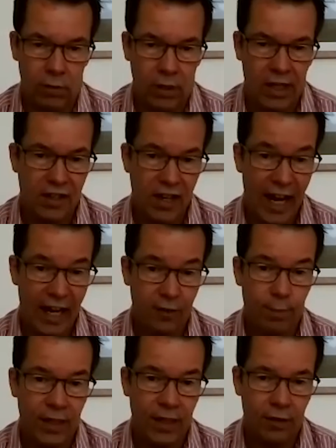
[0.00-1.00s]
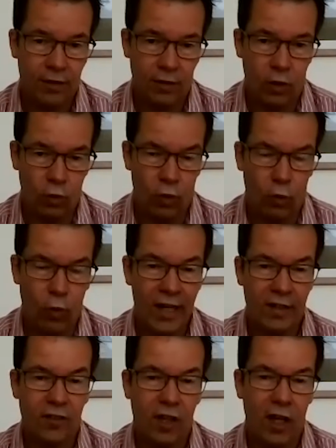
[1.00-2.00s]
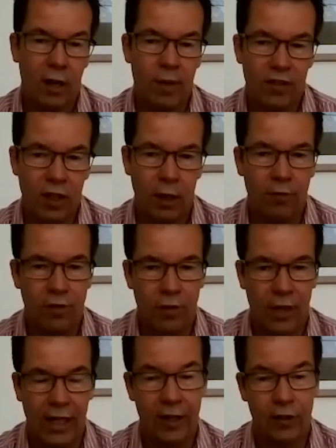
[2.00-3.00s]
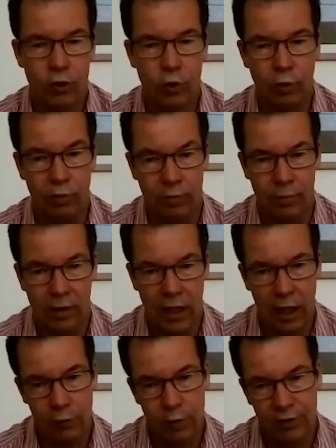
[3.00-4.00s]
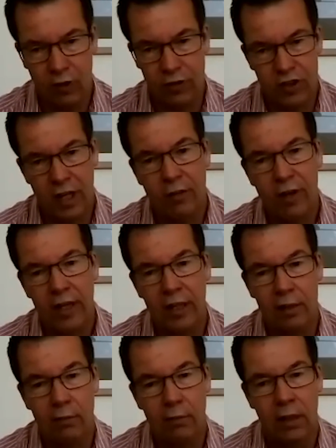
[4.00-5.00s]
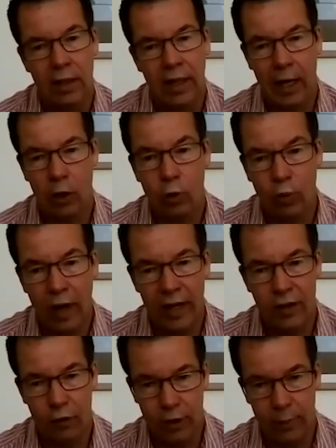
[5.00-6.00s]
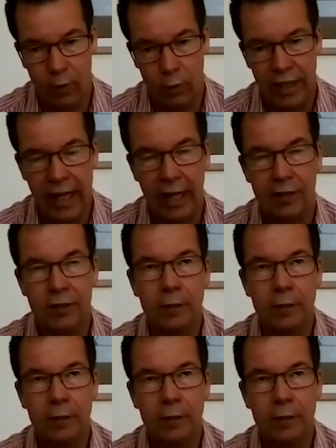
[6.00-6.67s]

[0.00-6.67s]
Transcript: in net because the weight term in terms of the lateral load we've got to generate outweigh the grip that we get.